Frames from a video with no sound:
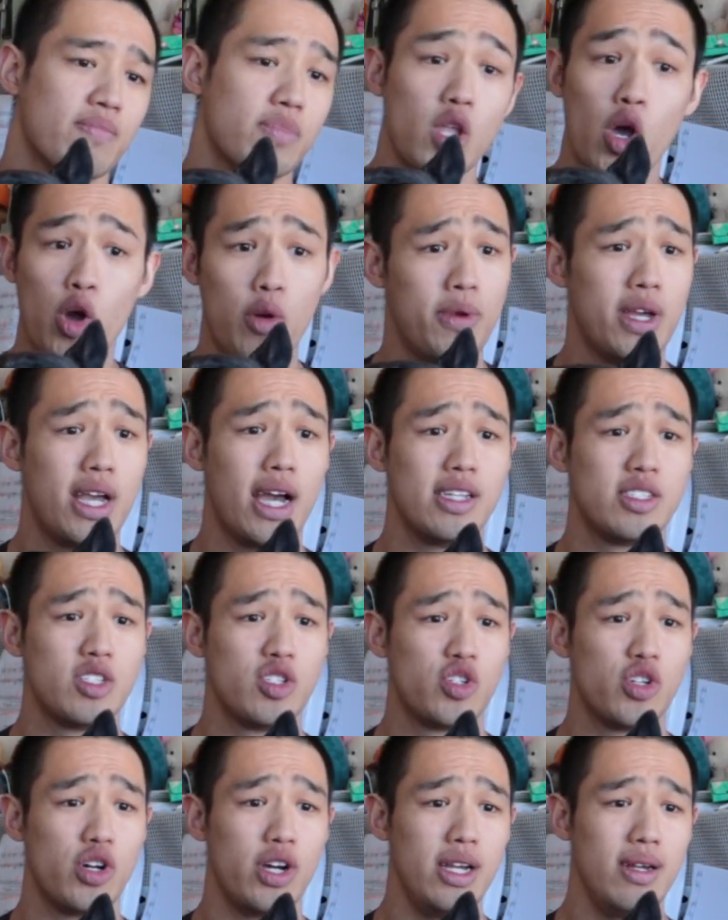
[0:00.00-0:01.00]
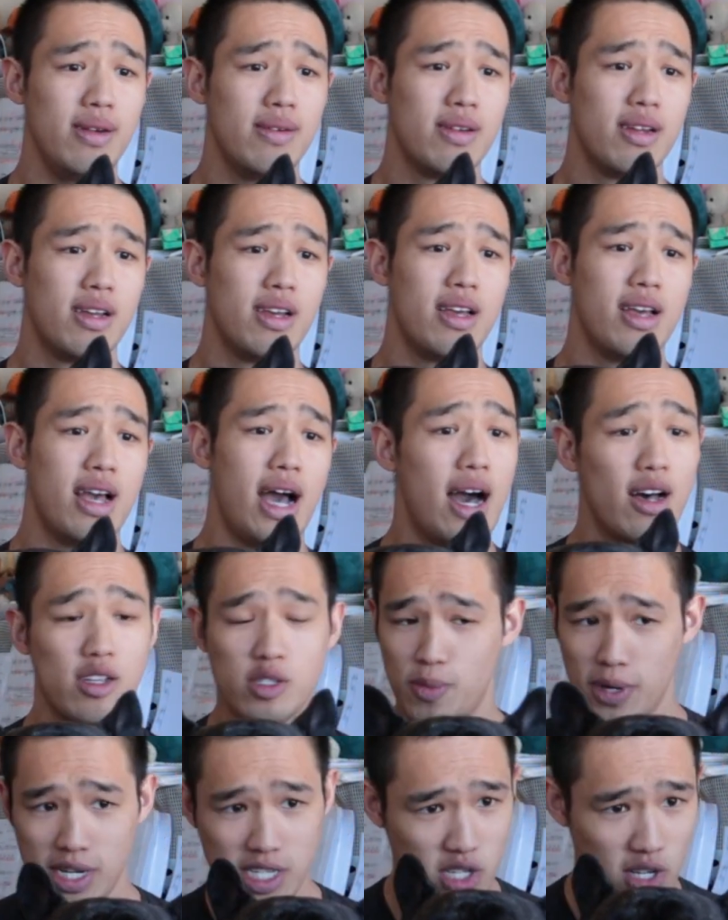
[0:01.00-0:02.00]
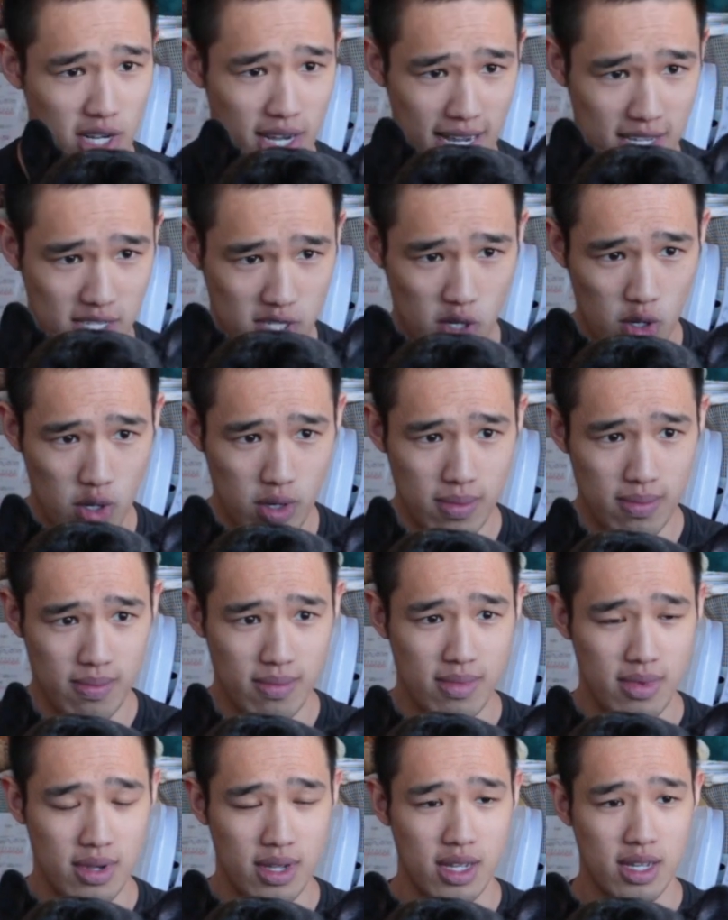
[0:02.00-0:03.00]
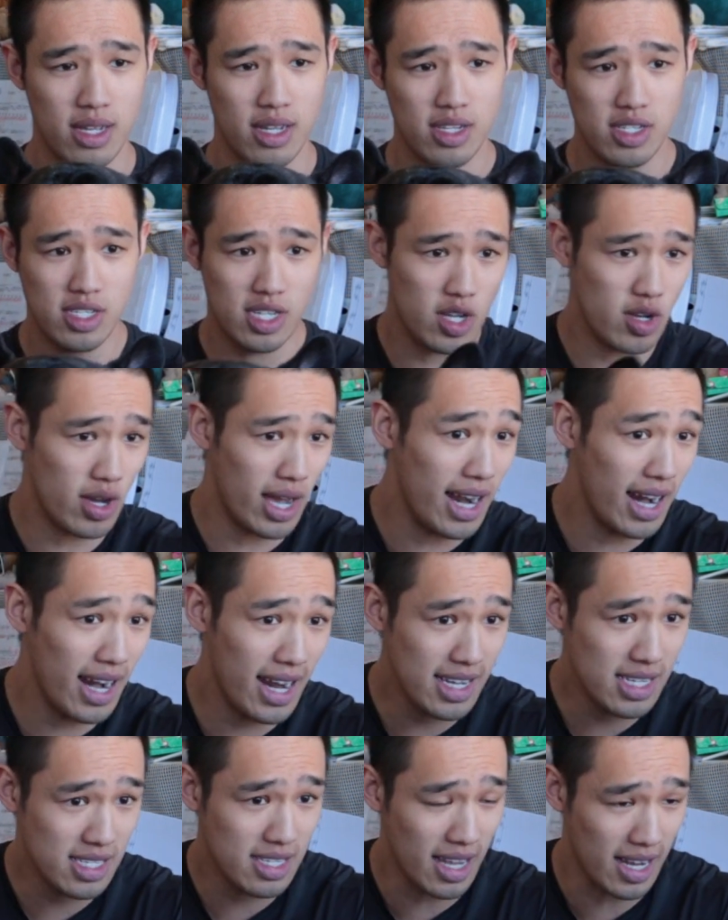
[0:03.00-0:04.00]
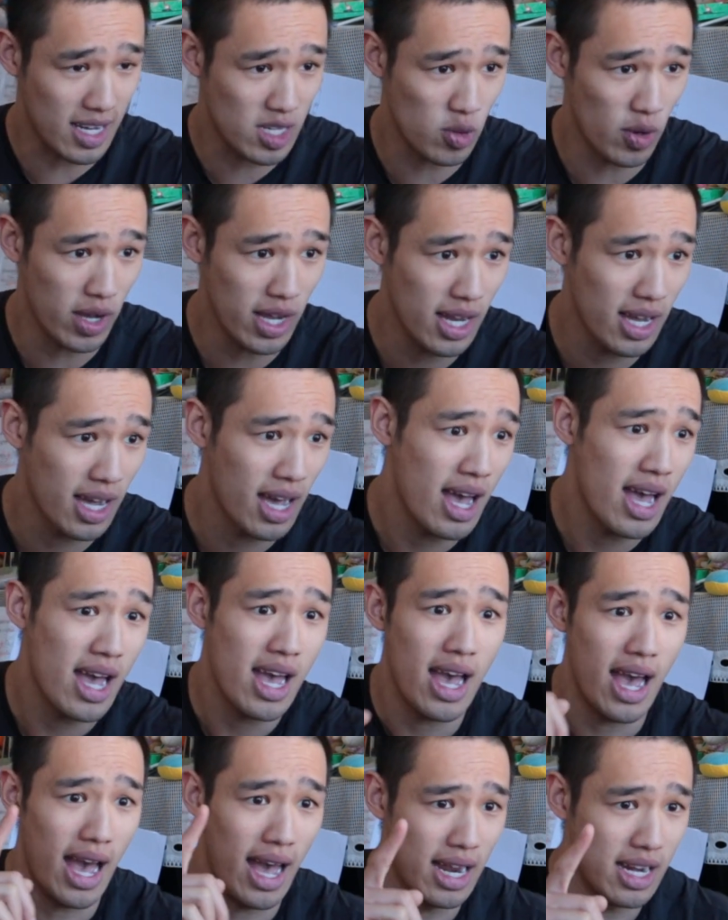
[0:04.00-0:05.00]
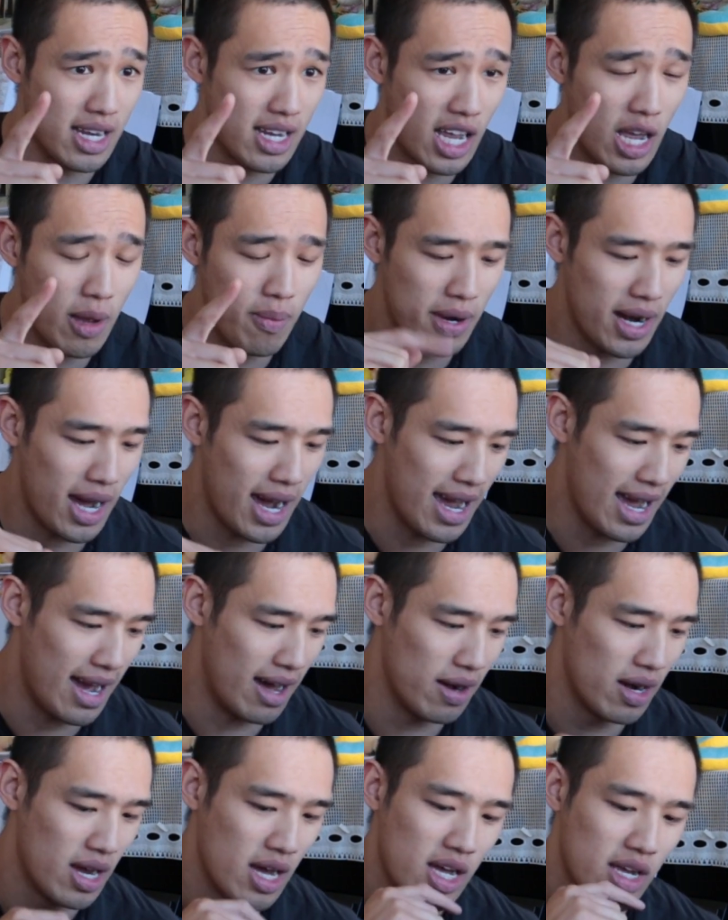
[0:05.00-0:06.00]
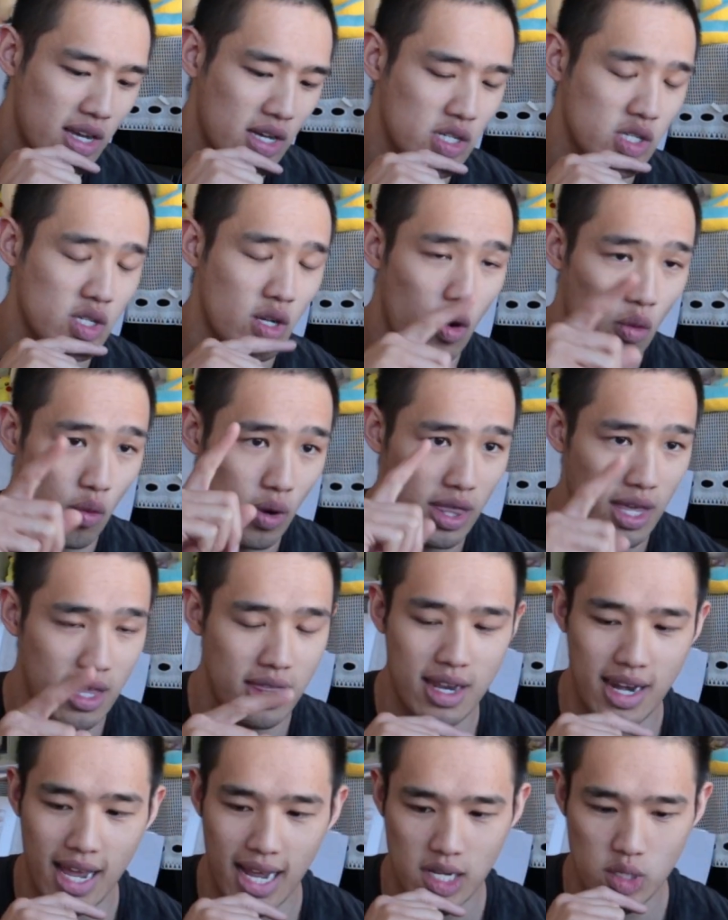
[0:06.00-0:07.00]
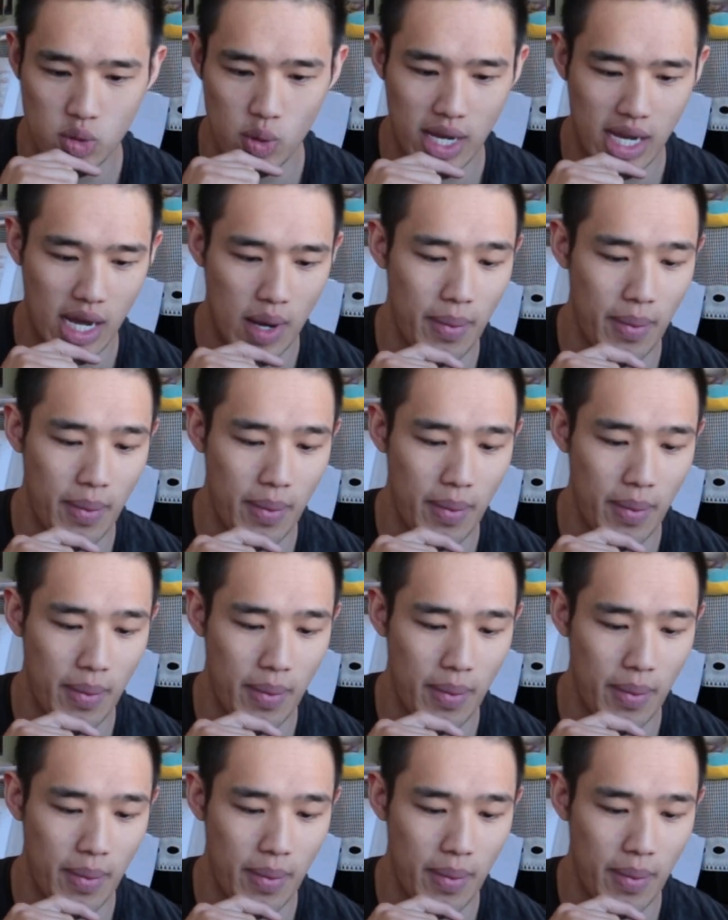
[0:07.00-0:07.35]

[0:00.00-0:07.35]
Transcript: I hope you guys enjoyed. I'll speak to you guys soon. See you at least next week, and keep an eye out, because within the next week